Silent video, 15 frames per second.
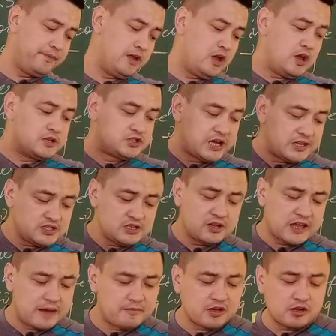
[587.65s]
Change in the
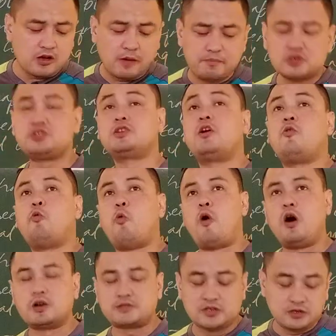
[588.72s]
chemical composition of
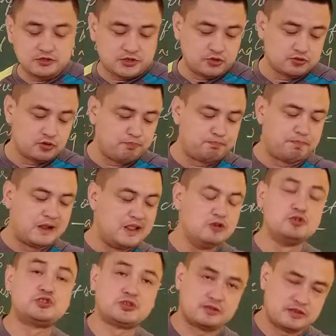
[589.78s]
water due to
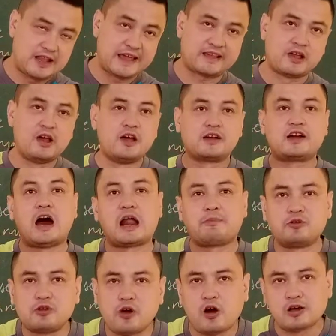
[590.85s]
pollution like
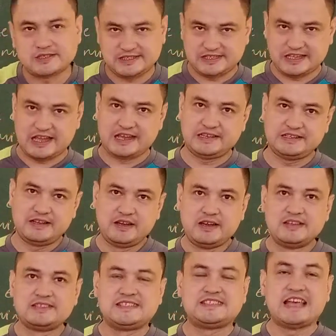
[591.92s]
carbon dioxide,
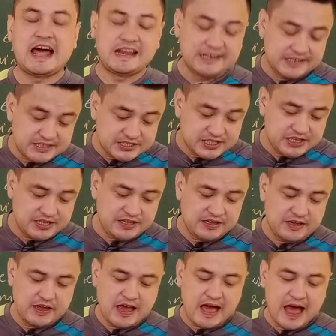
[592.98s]
salinity
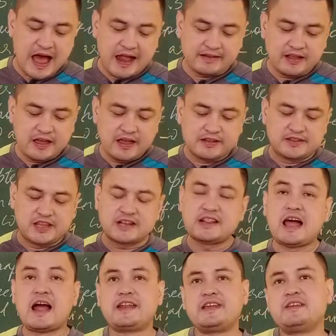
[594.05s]
and
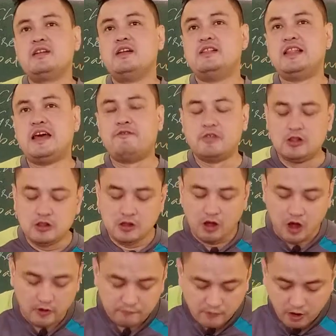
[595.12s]
declining level
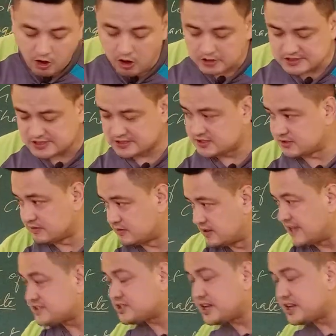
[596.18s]
of oxygen. Let's take for